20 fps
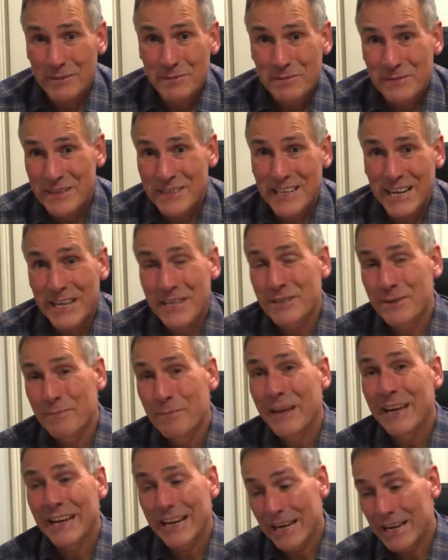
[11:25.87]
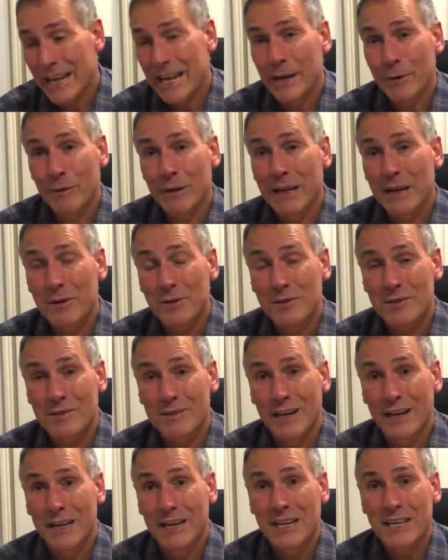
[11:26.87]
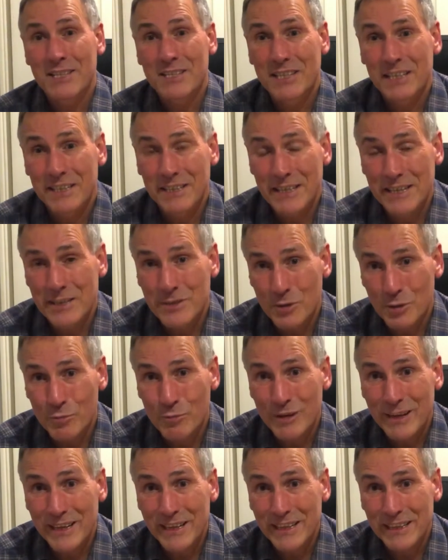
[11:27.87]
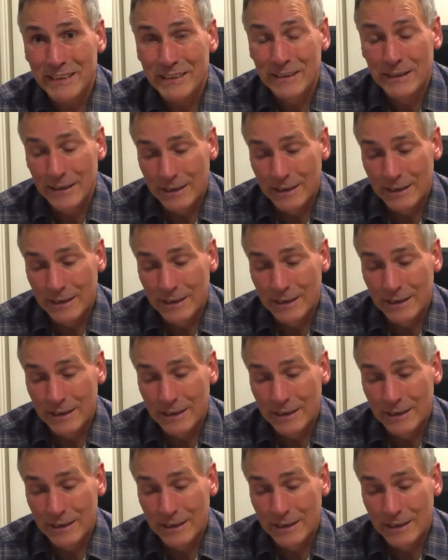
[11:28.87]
say to me and anyone else listening to this or reading